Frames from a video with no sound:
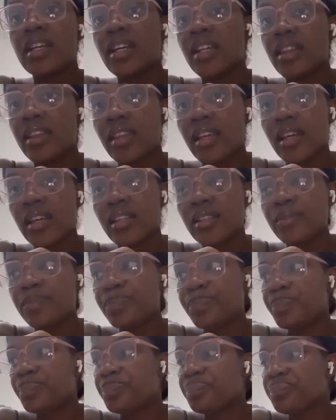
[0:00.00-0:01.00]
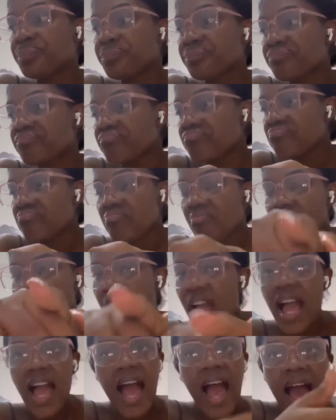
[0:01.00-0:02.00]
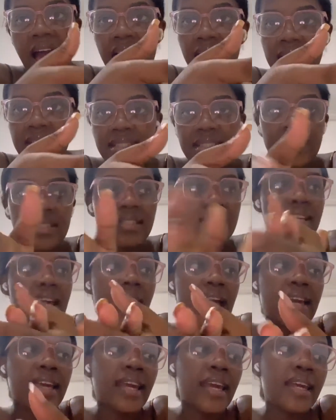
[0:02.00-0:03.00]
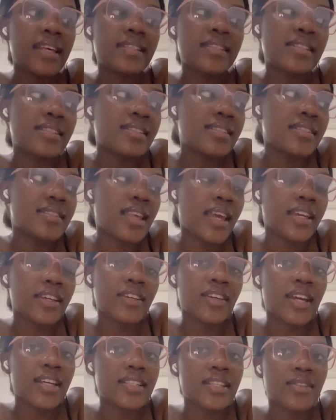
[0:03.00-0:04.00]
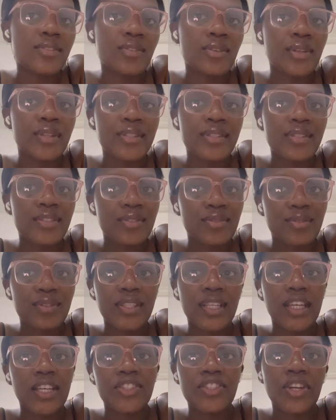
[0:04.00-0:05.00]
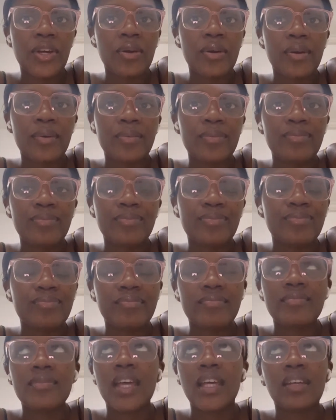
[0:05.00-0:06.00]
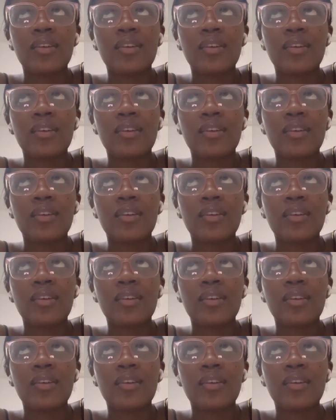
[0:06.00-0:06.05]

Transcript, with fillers: Ethan and I guess like you guys are not going to take a shower like